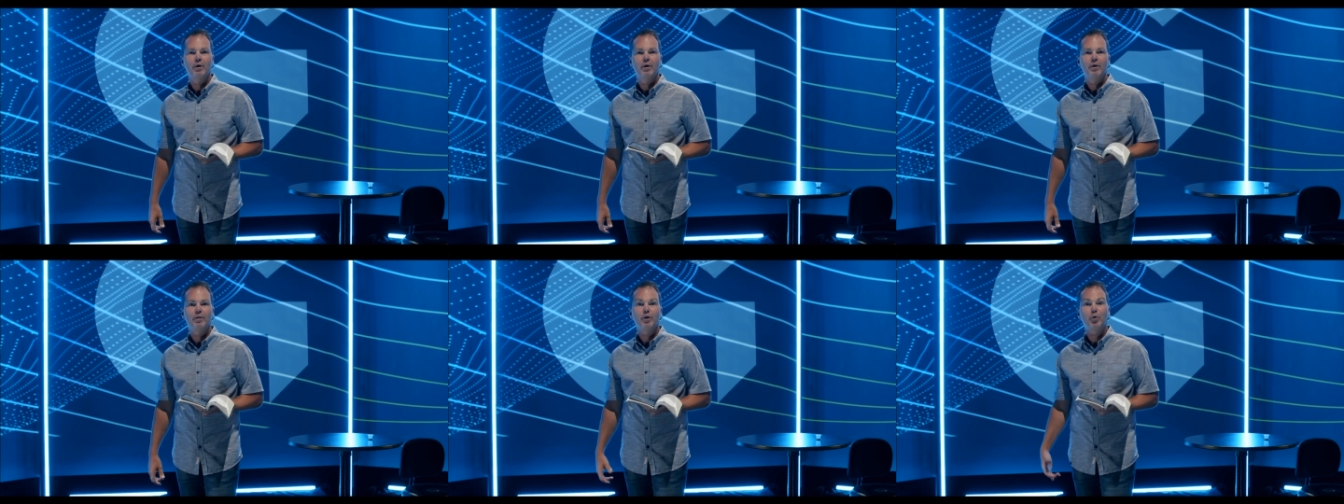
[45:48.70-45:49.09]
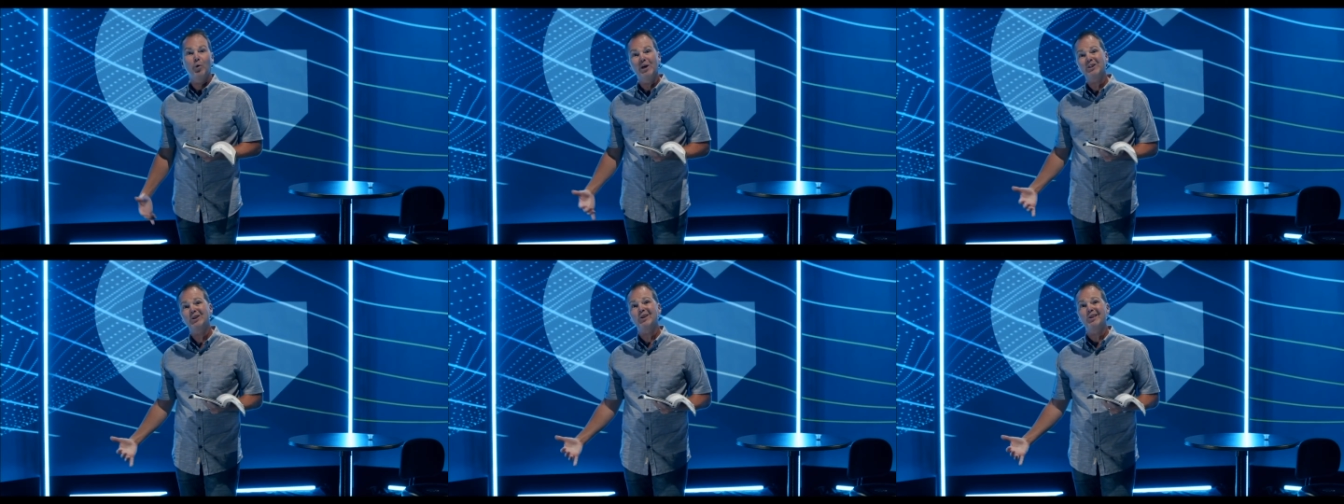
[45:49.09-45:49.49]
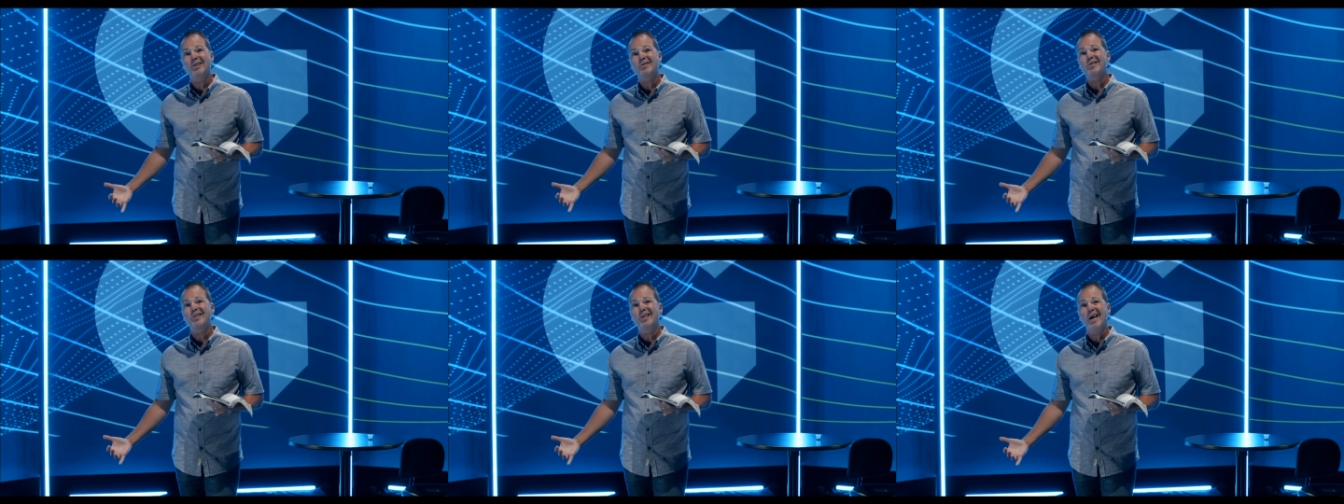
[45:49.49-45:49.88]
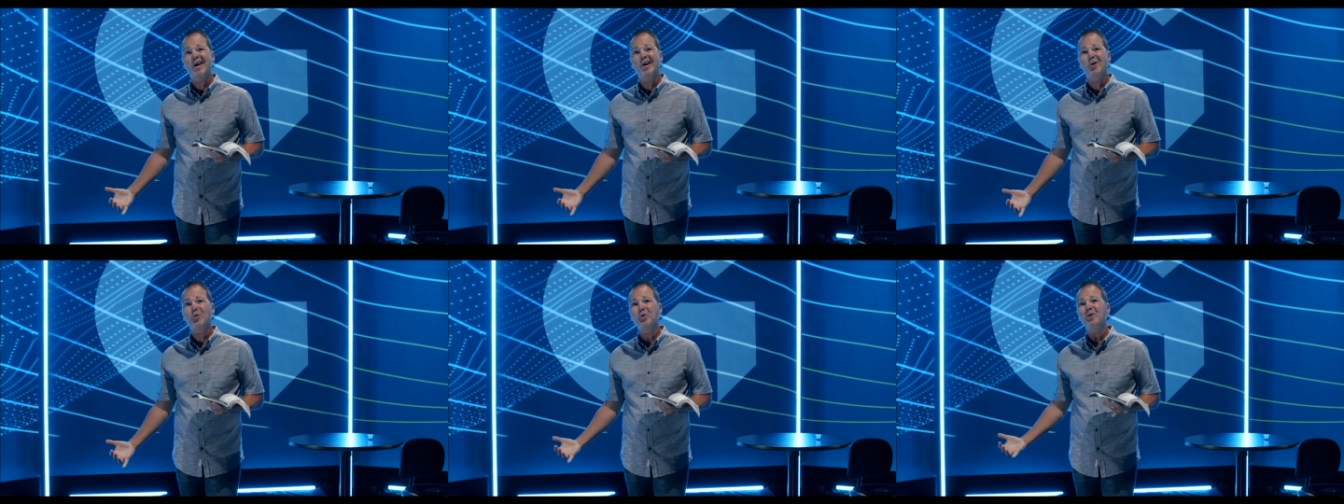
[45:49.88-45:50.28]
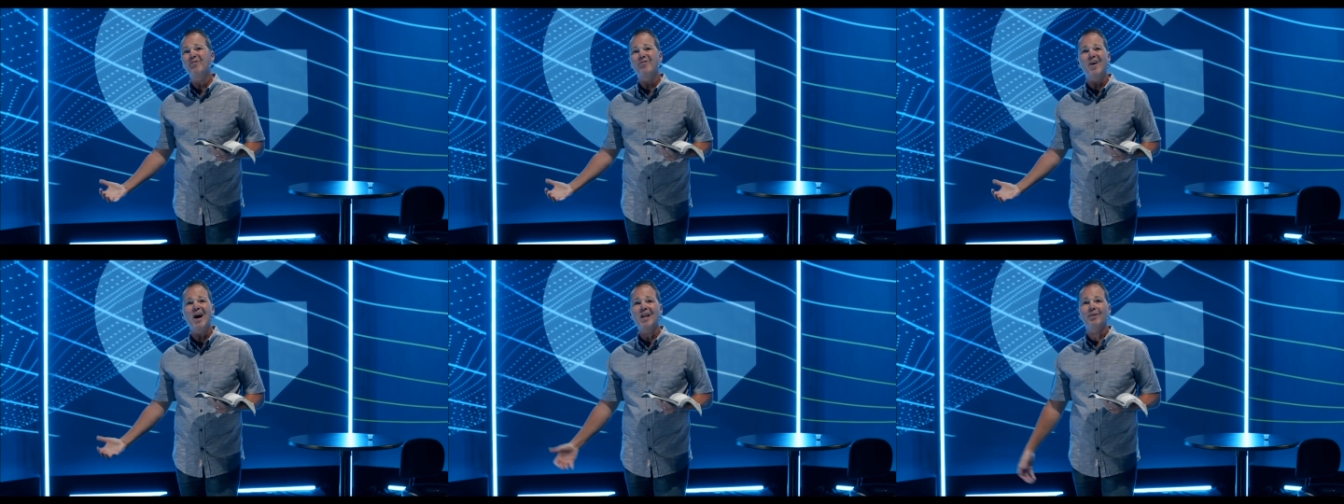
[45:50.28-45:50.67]
The question is today, who are you
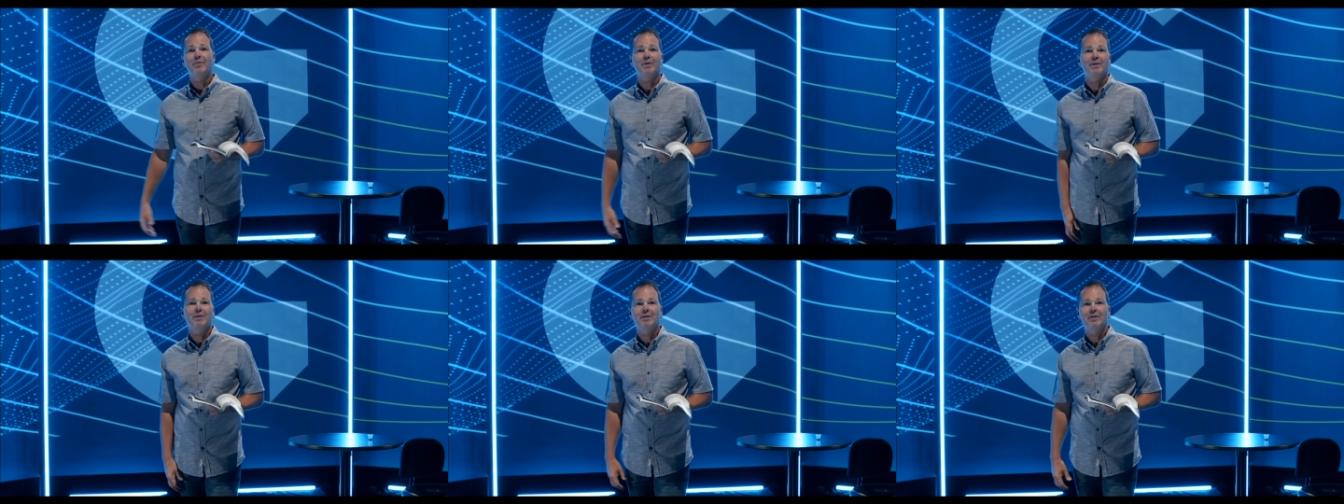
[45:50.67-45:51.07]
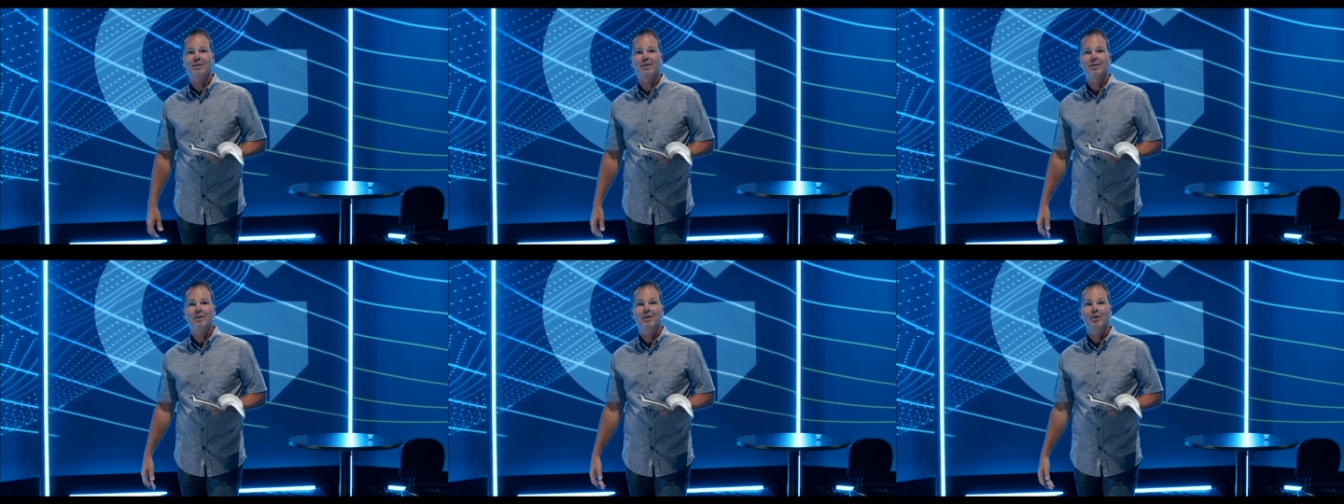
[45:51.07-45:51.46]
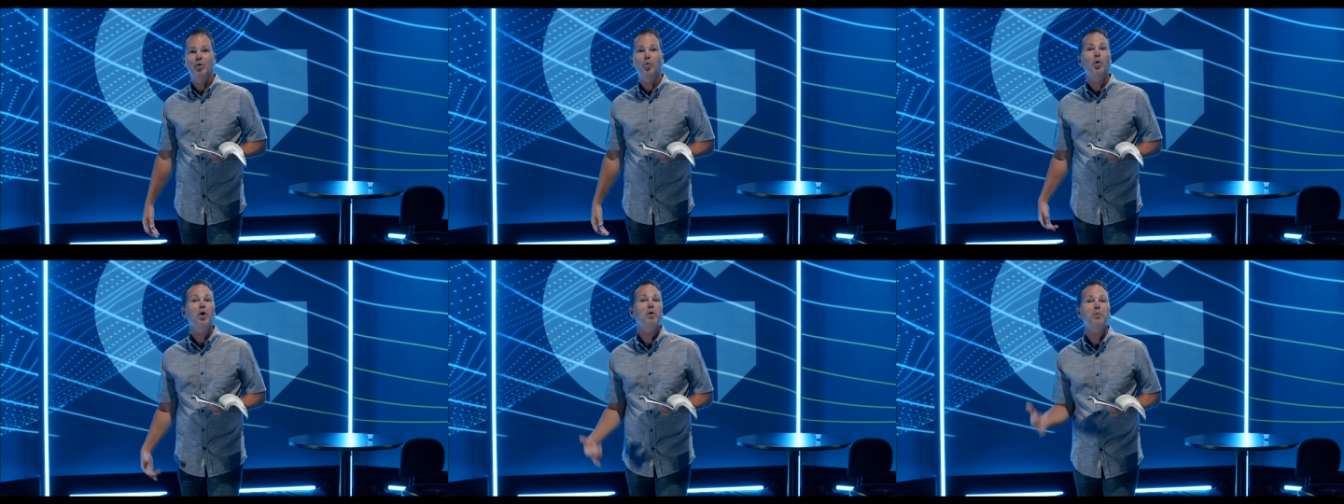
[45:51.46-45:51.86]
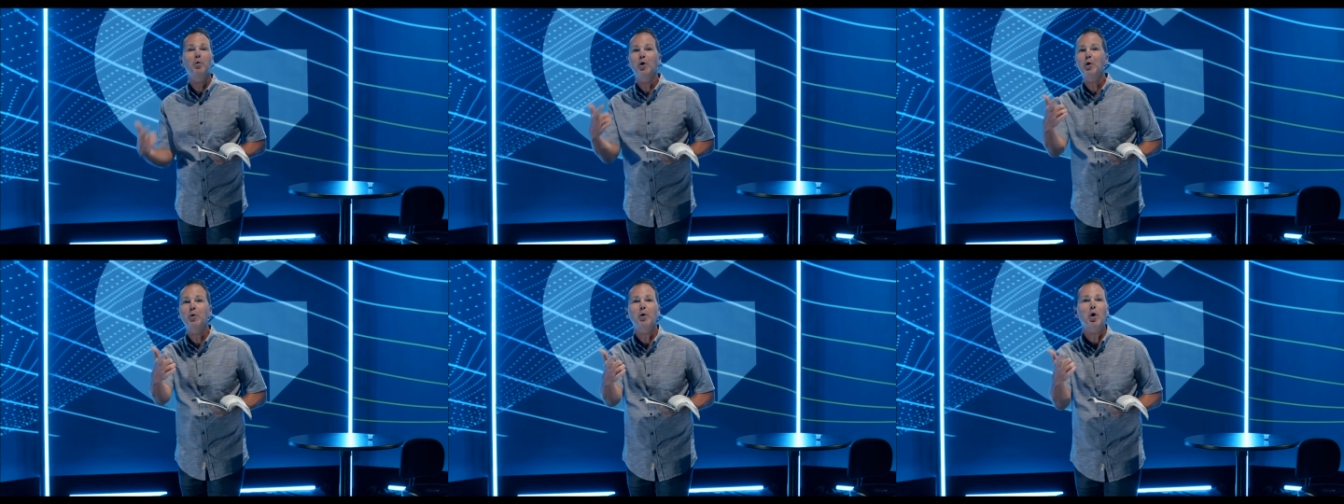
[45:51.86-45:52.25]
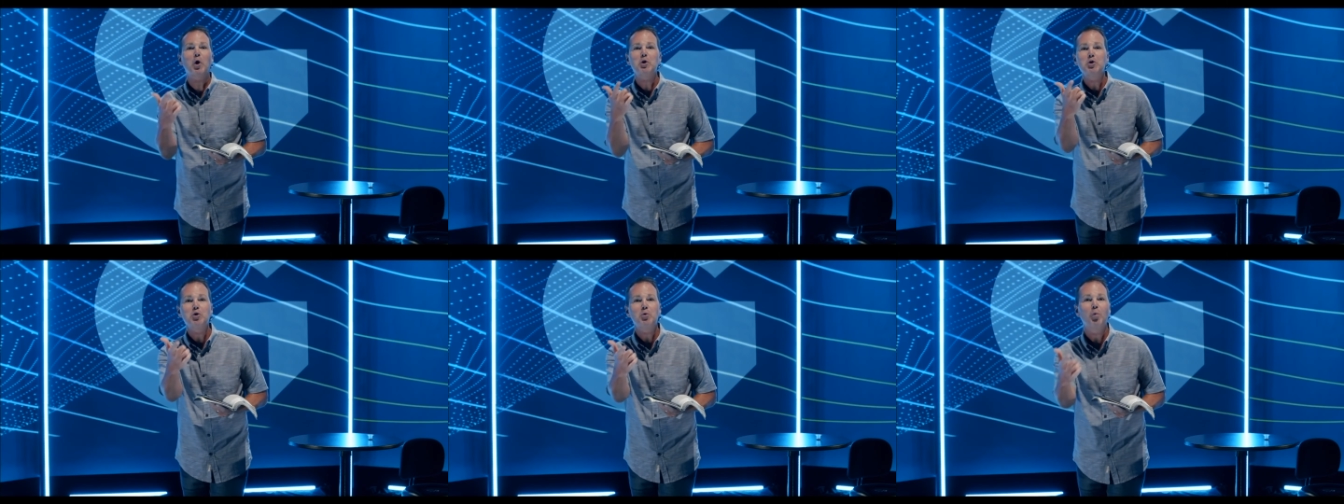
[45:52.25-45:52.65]
following? What road are
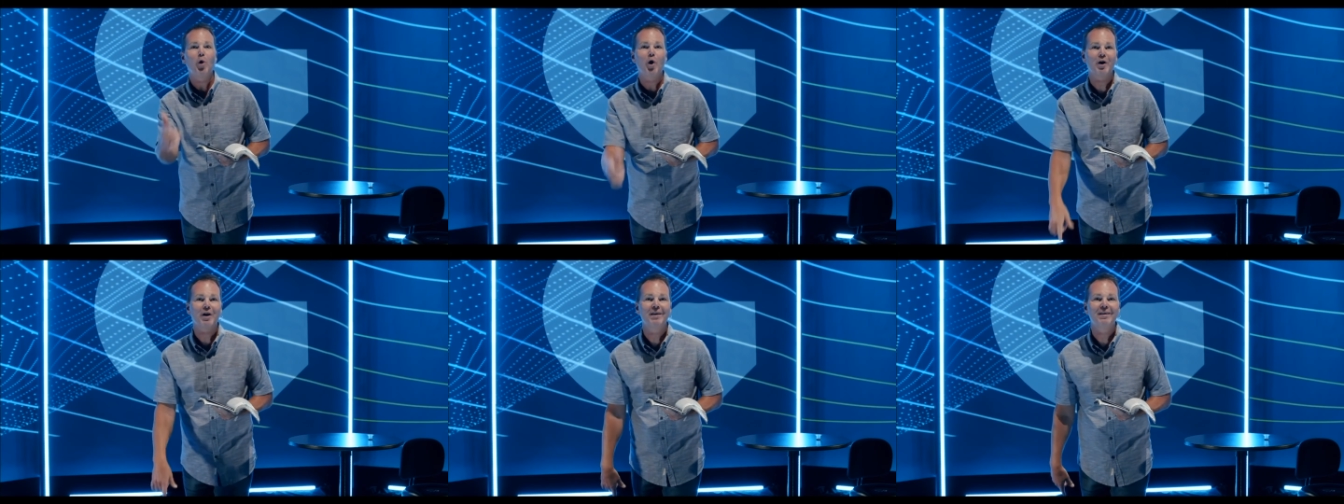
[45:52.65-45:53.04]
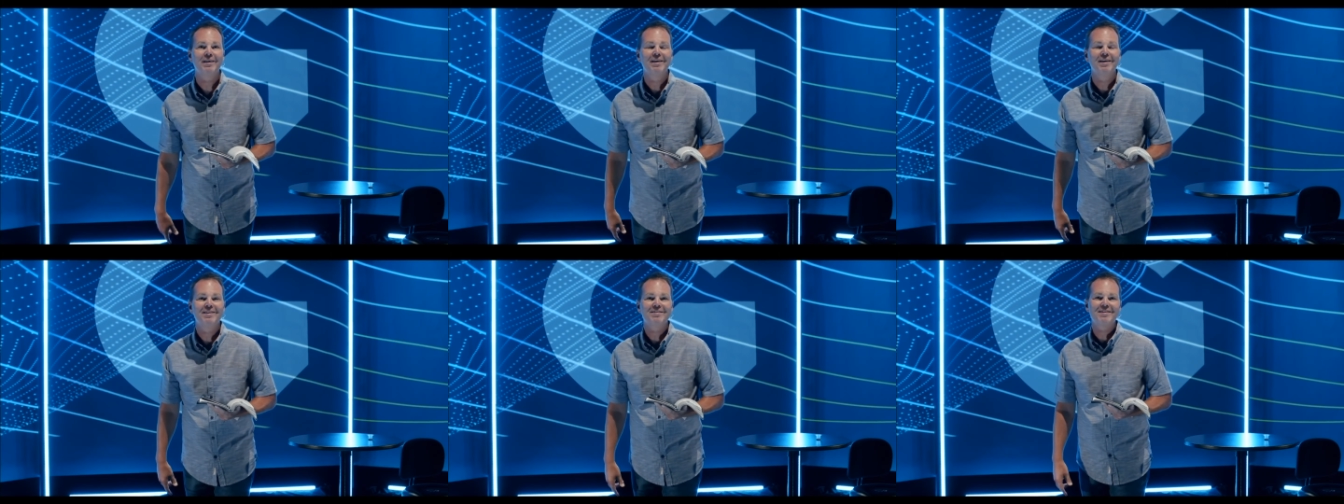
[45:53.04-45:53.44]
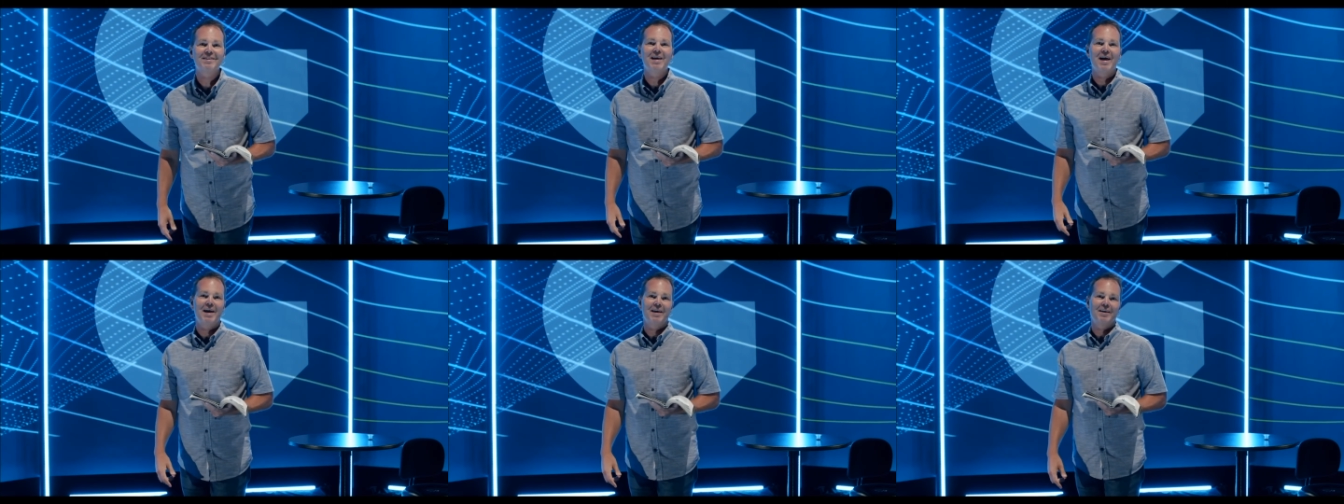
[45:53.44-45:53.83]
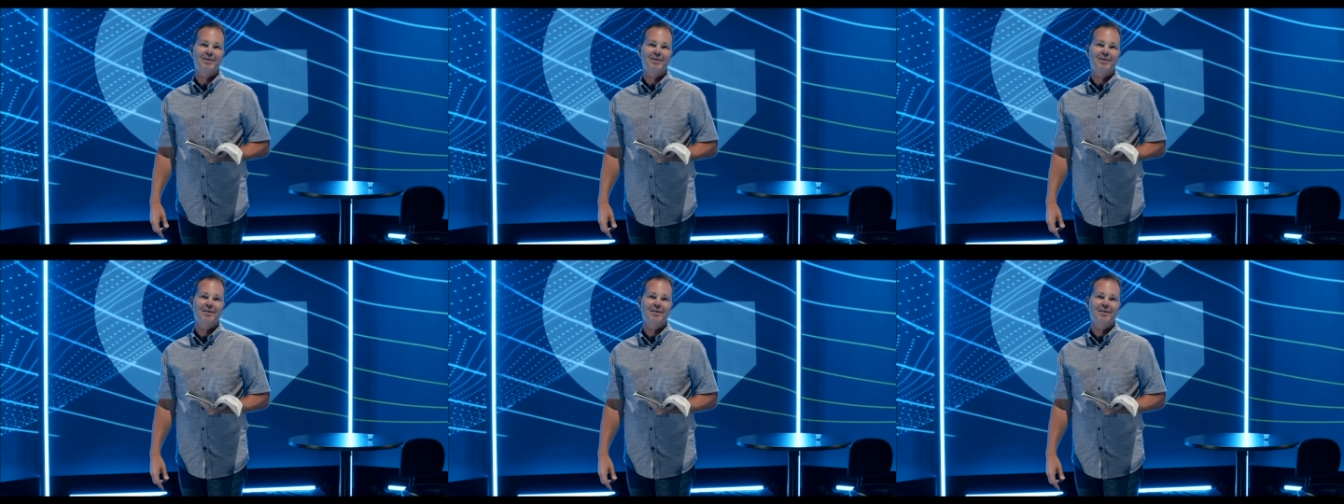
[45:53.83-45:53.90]
you walking today?